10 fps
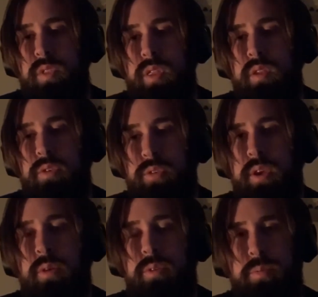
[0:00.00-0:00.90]
So that
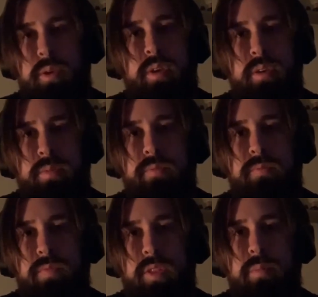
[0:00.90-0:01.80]
would be
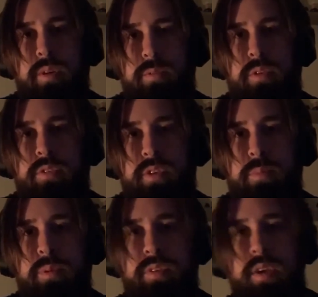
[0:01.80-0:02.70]
my first
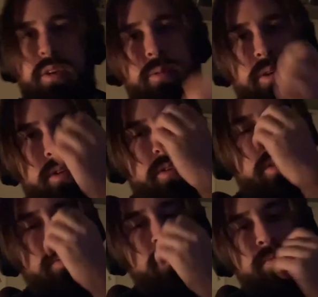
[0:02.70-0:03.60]
couple takeaways.
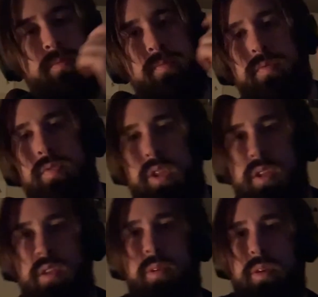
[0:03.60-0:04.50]

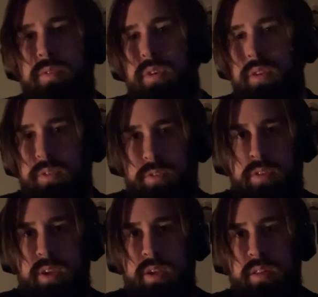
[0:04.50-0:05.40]
You have to
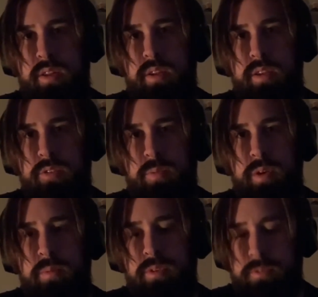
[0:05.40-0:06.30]
understand that his
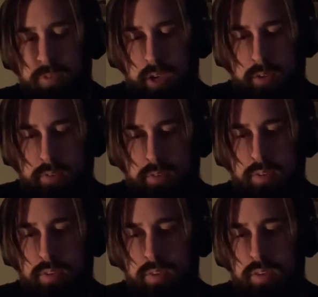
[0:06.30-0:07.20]
realm is vast
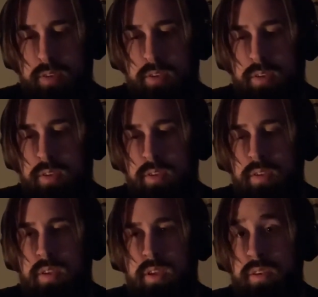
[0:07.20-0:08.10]

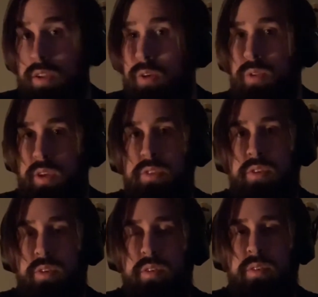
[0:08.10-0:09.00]
and nearly
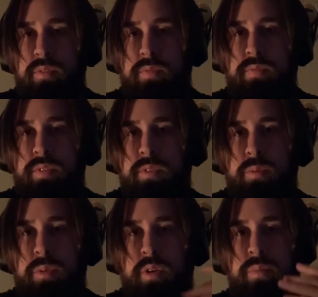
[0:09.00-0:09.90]
eternal from
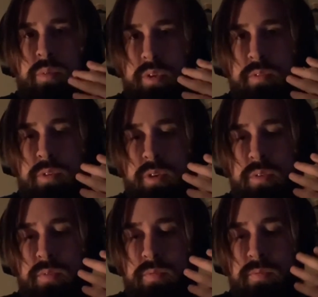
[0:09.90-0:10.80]
our point of view,
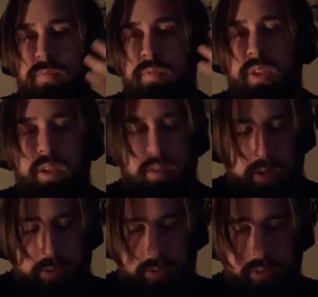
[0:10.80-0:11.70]
and
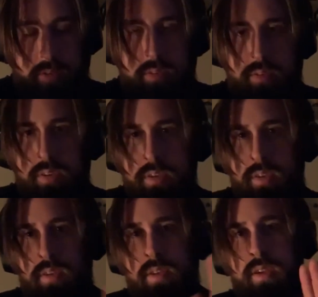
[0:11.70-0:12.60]
ancient.
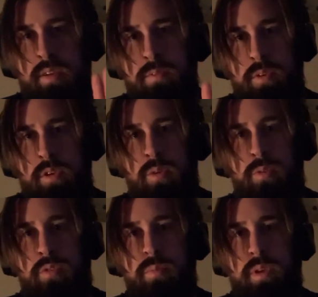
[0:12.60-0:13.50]
And for you
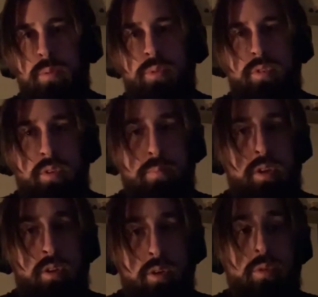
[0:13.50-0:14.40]
to be able to be
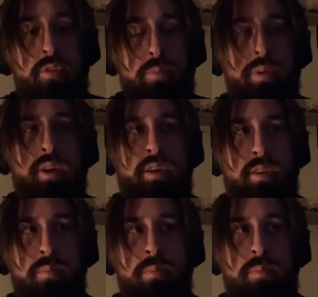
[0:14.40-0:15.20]
noticed by him